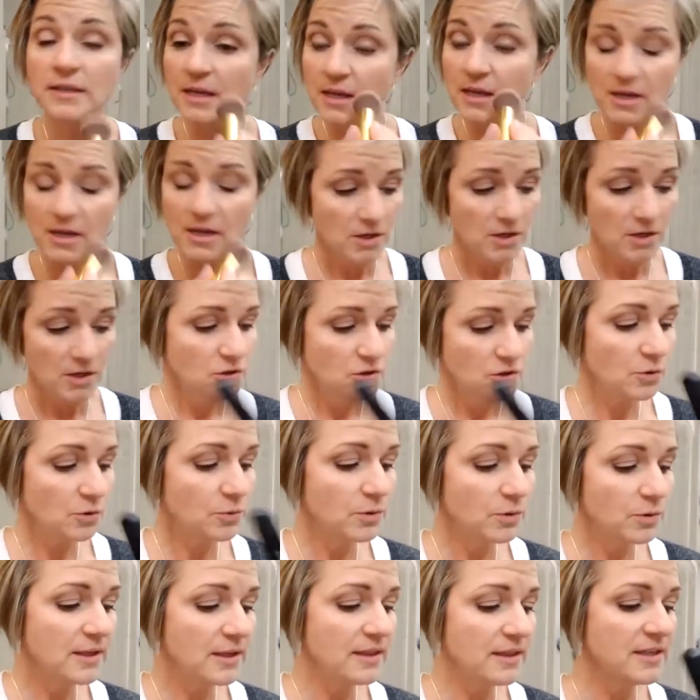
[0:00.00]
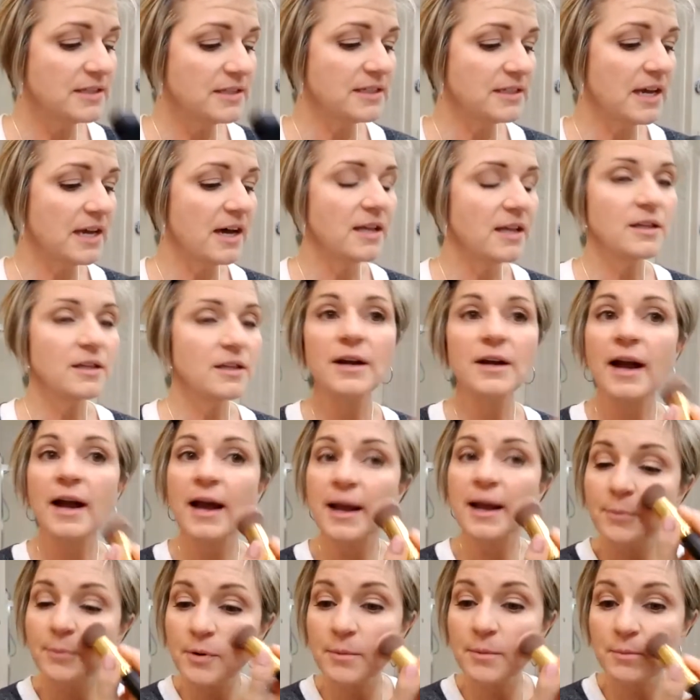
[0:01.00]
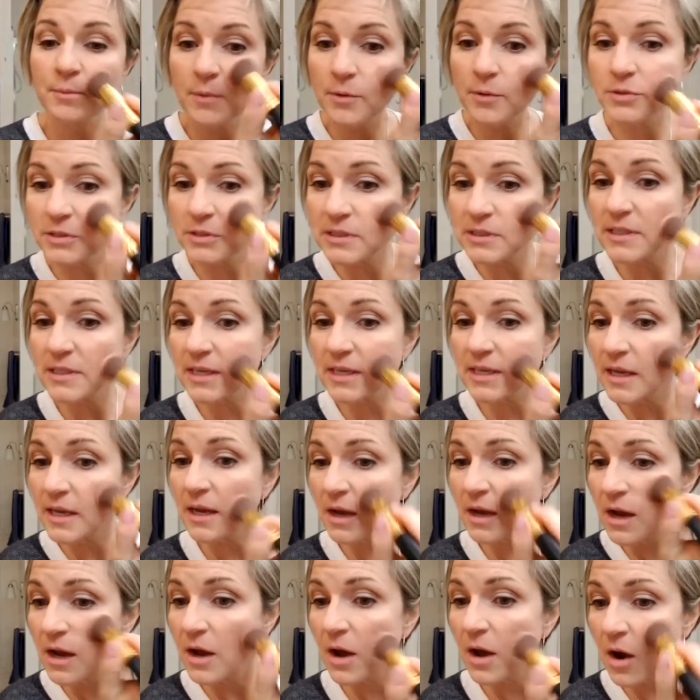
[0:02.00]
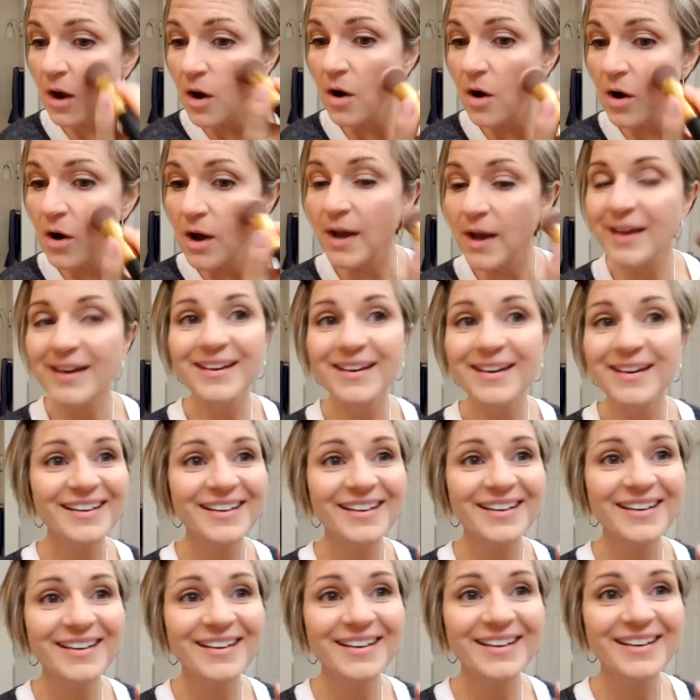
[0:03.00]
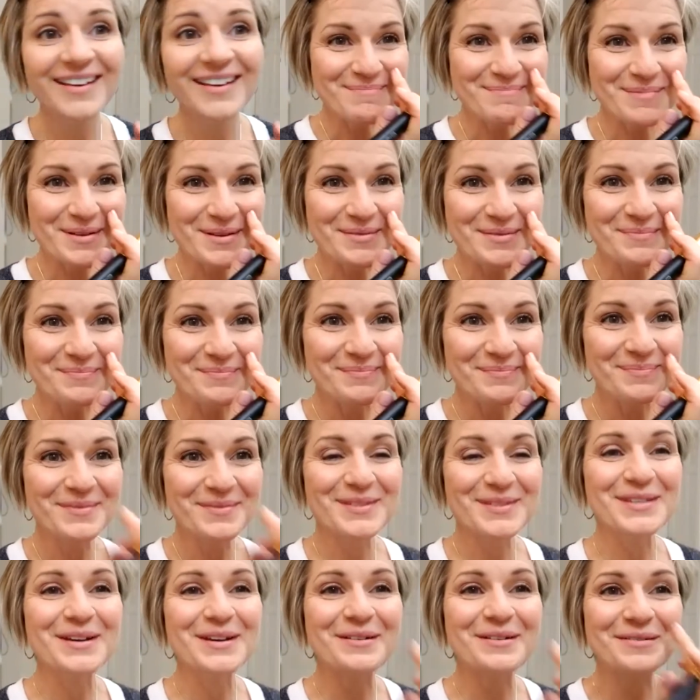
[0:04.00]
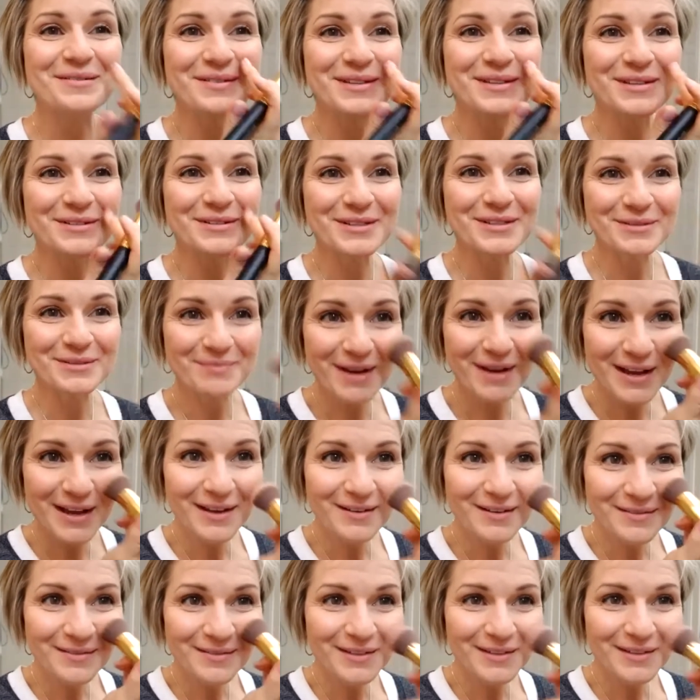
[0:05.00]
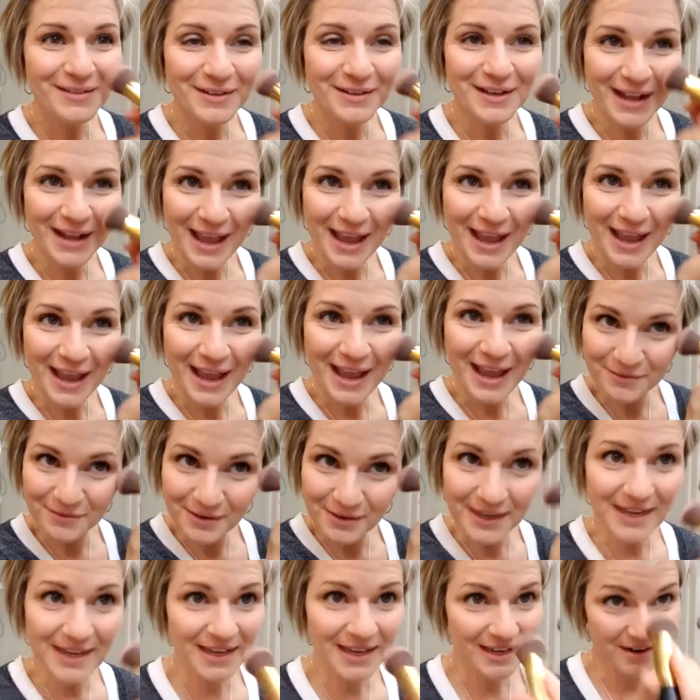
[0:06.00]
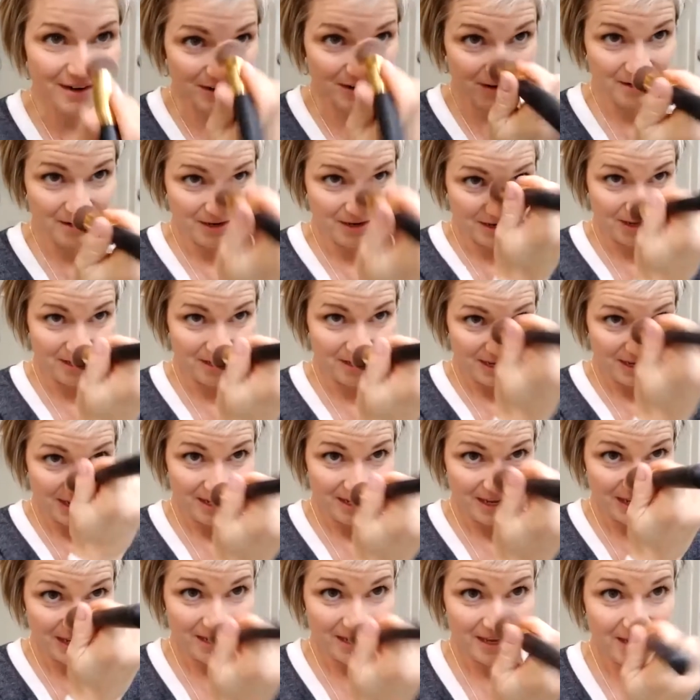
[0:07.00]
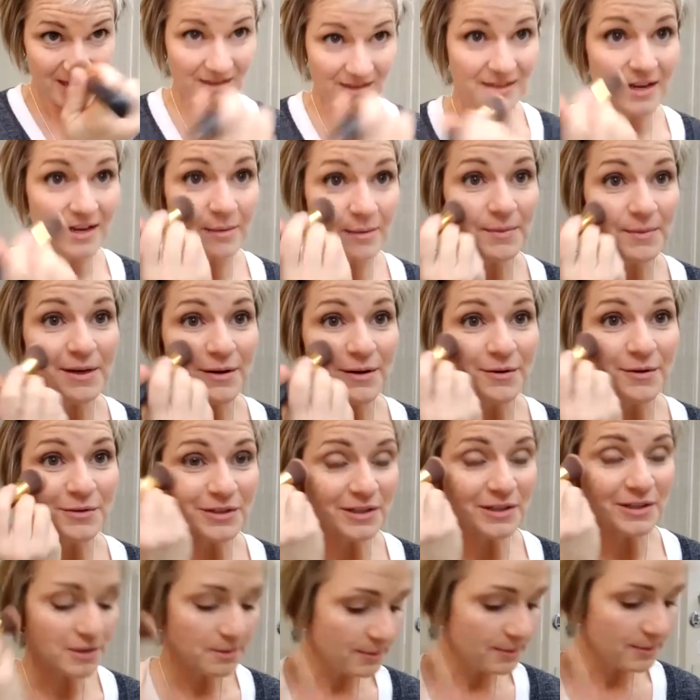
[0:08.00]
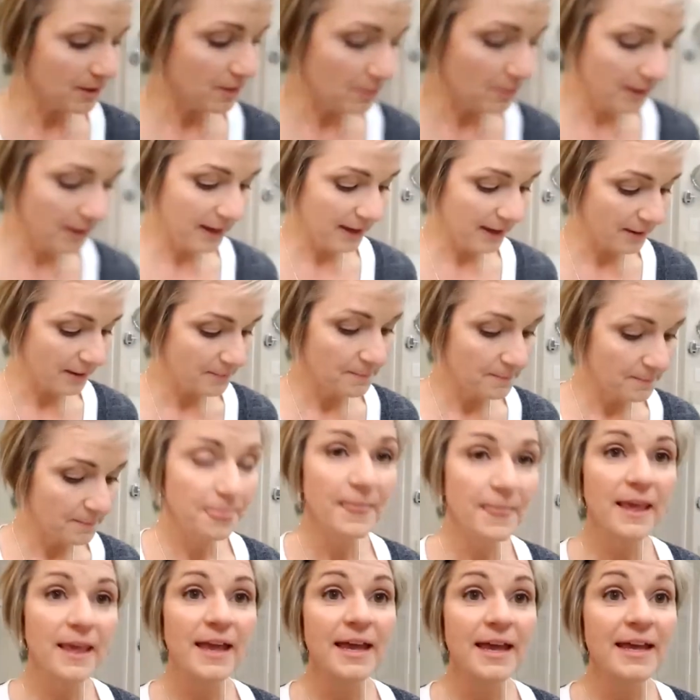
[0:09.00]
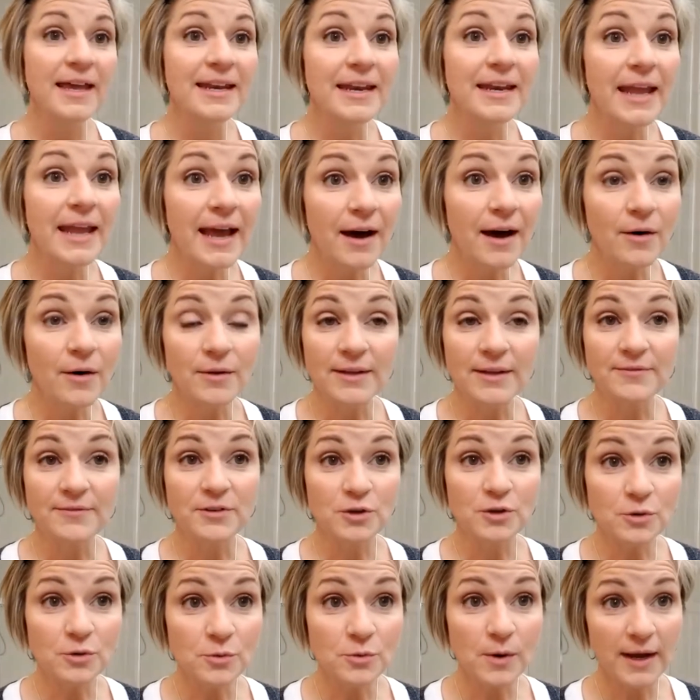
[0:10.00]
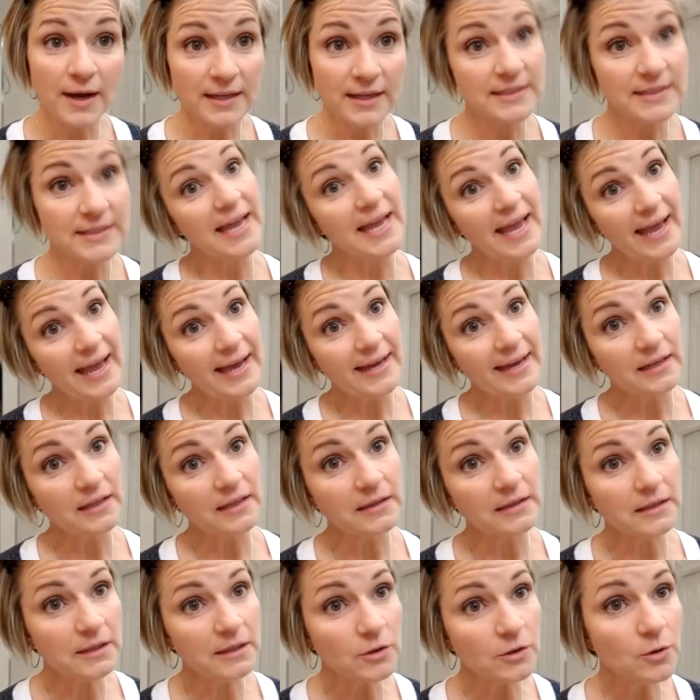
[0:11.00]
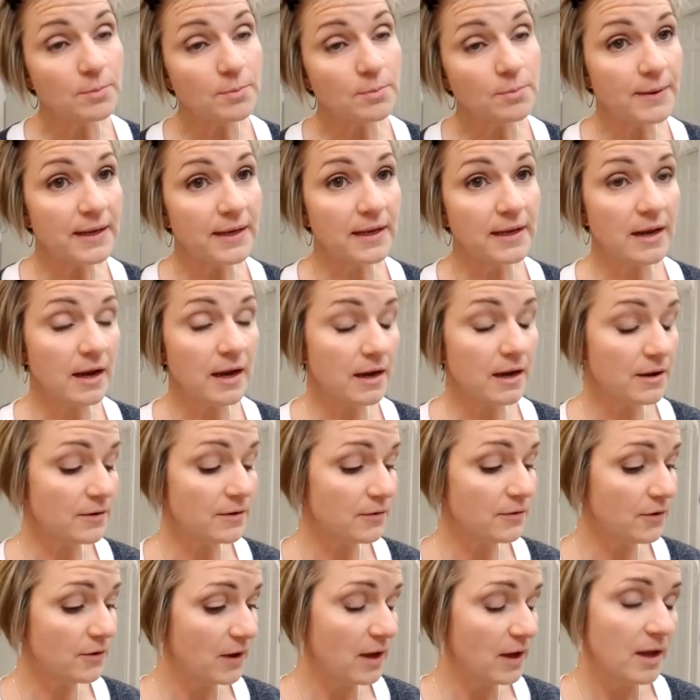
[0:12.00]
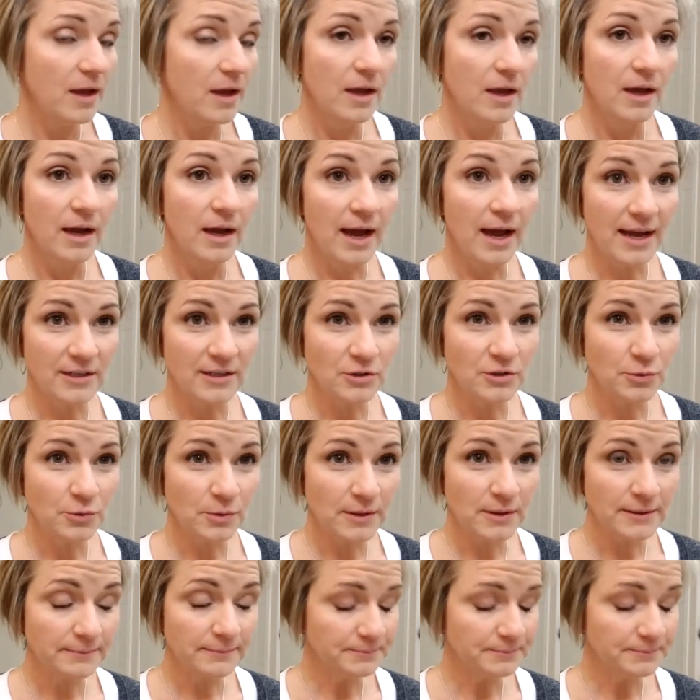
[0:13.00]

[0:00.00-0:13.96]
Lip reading: So really this color I put mostly on the apple. So when you smile, you're going to have it right here and down my nose a little bit. Okay. Now, if you want to add a little bit of contouring,